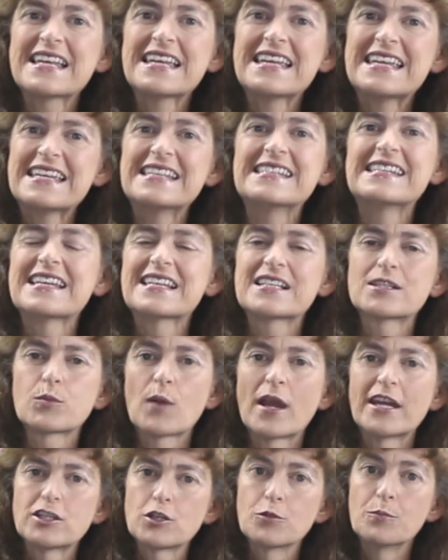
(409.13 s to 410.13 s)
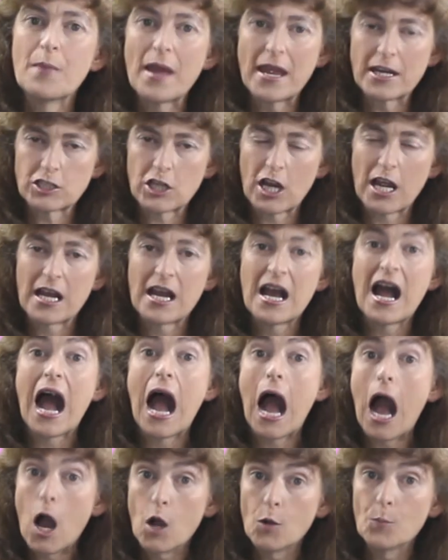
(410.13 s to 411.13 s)
easiest way to measure
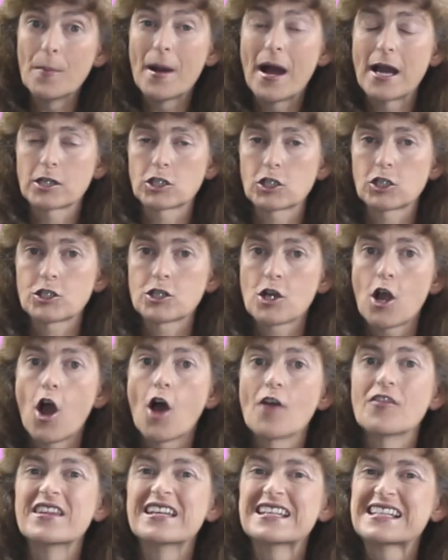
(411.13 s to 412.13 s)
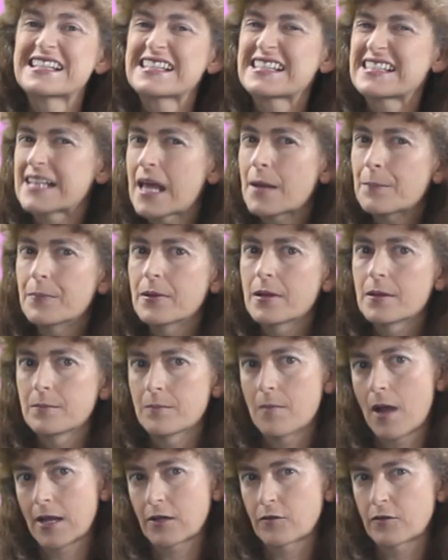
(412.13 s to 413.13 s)
how much on the
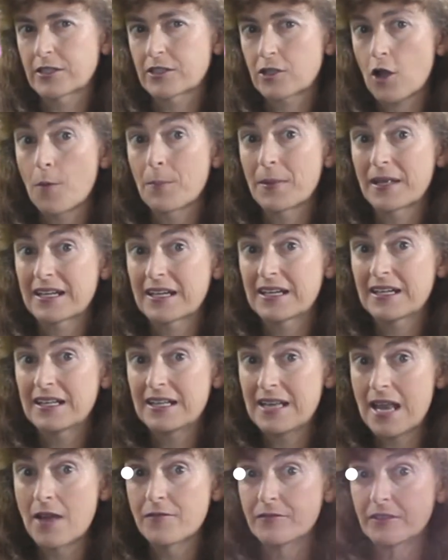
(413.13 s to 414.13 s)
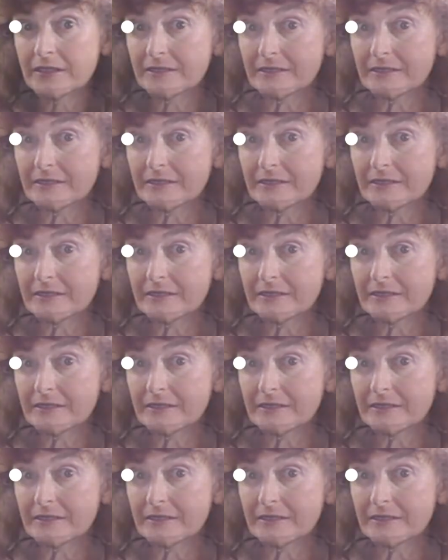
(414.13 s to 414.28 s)
submicroscopic level?